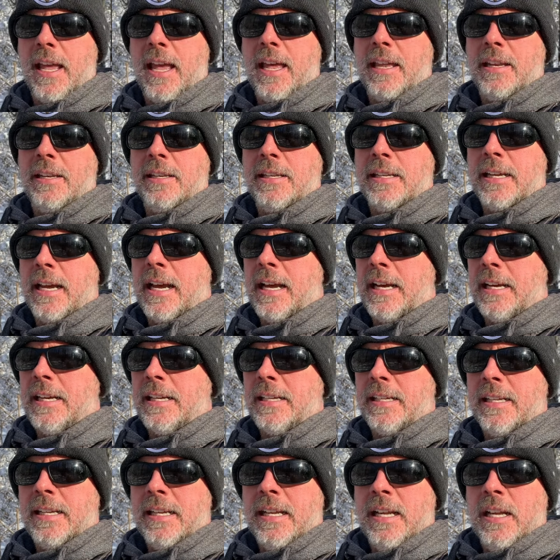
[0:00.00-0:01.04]
and
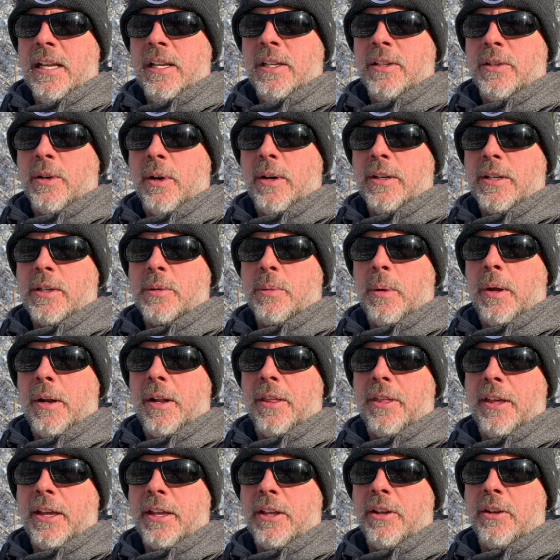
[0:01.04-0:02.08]
so I just wanted
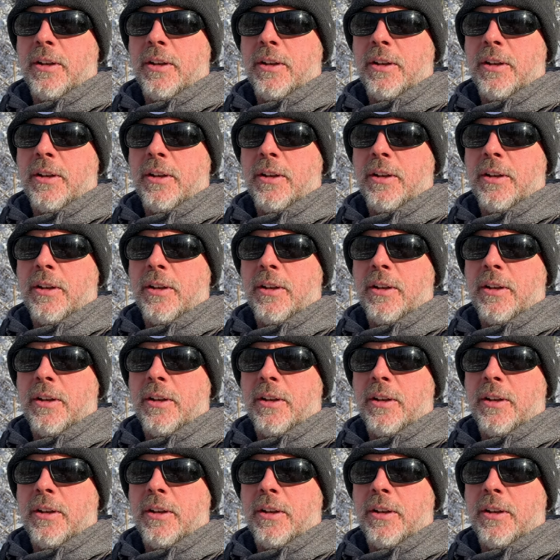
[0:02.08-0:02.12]
to thank